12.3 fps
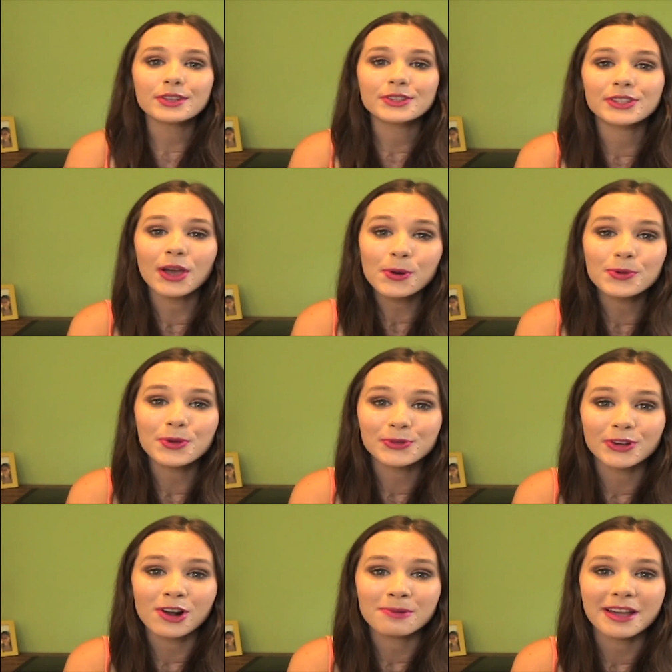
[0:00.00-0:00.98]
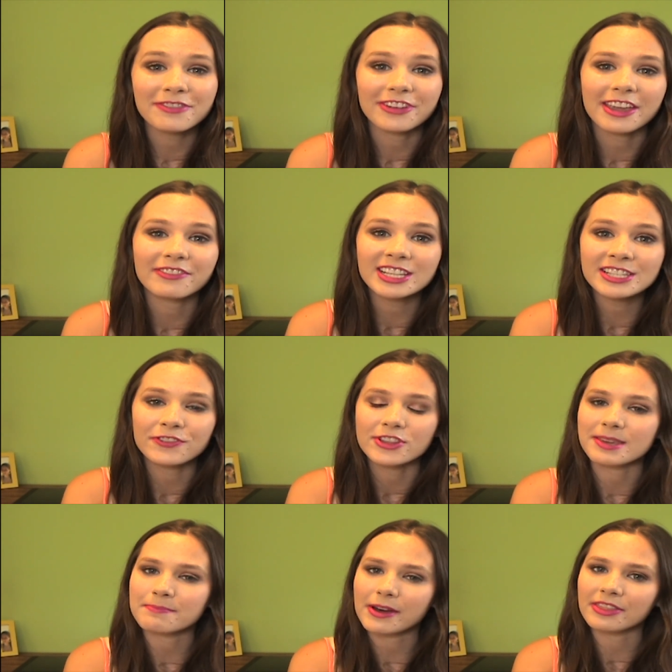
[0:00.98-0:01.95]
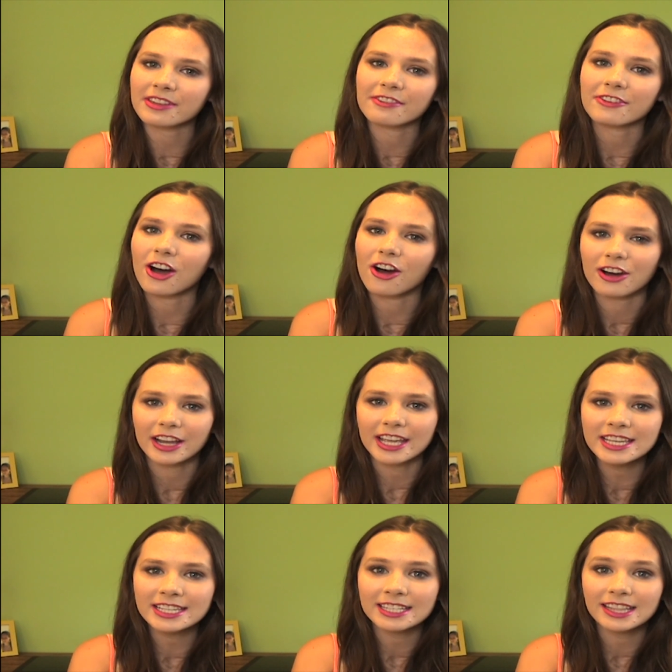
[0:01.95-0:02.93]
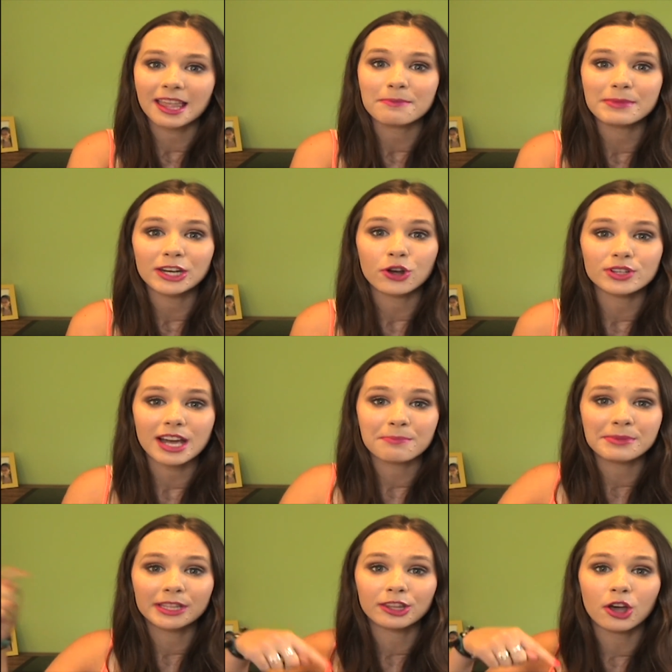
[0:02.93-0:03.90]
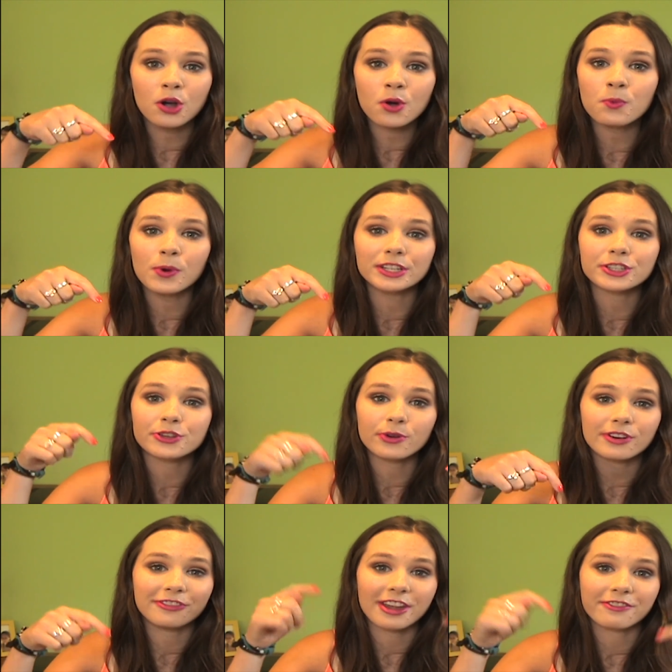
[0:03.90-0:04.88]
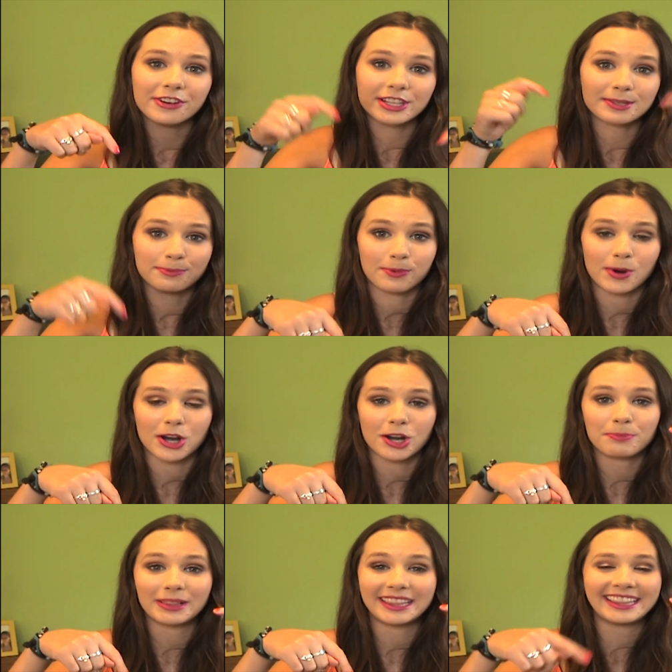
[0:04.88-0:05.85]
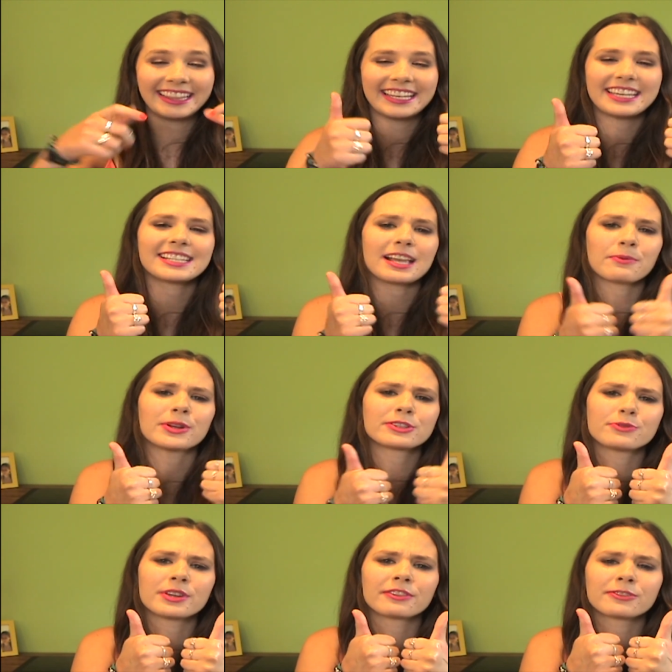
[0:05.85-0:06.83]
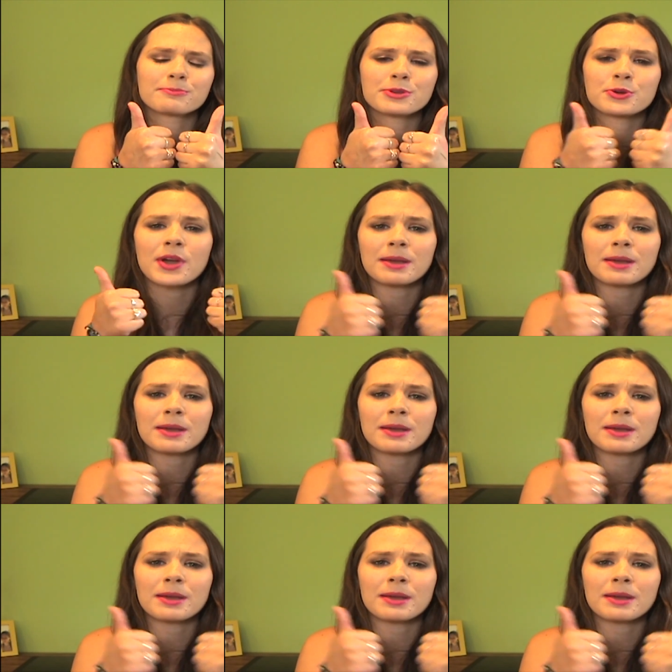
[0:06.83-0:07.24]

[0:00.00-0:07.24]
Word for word: So those are all my favorites for the month of August. Let me know down below what your favorites were. Please, I want to hear from you,